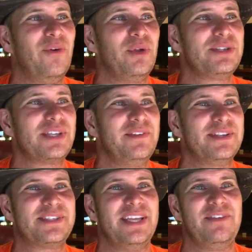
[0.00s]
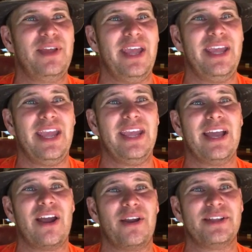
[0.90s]
we'll just leave it at Steve. He
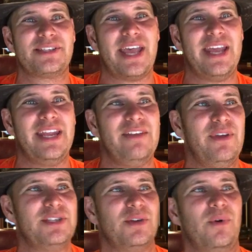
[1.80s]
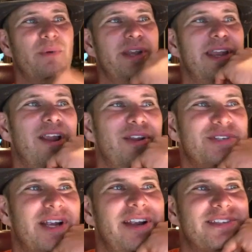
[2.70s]
got on the sad day video where we done it
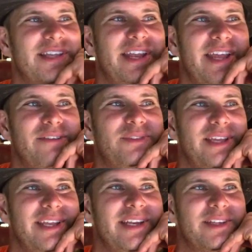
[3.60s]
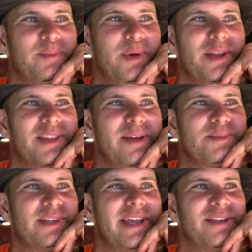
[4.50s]
on Jerry. Said, F the idiot that put a
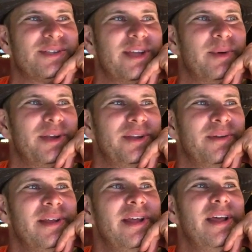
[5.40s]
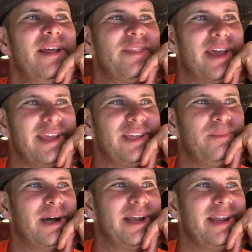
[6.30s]
thumbs down, shame on you. Thank
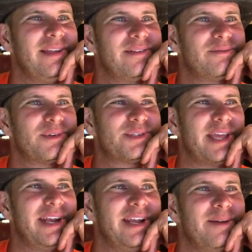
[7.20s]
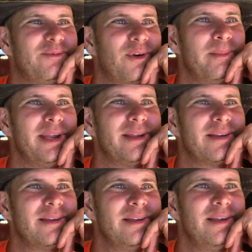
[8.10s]
you, buddy, for standing up for me.
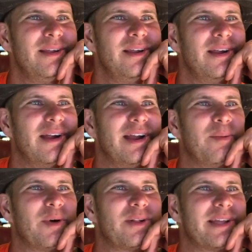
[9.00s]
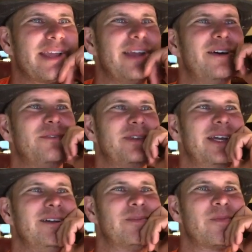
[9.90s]
All right, I'm gonna click that off
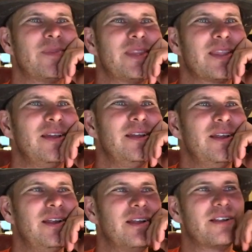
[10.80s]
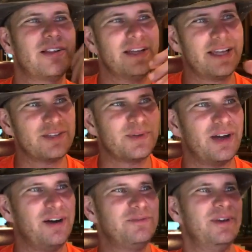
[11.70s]
now. Click this one
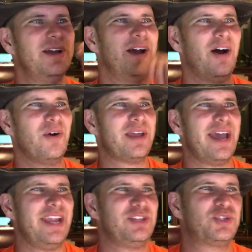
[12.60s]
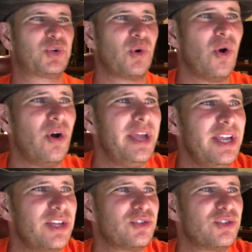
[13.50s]
off. Okay, Troy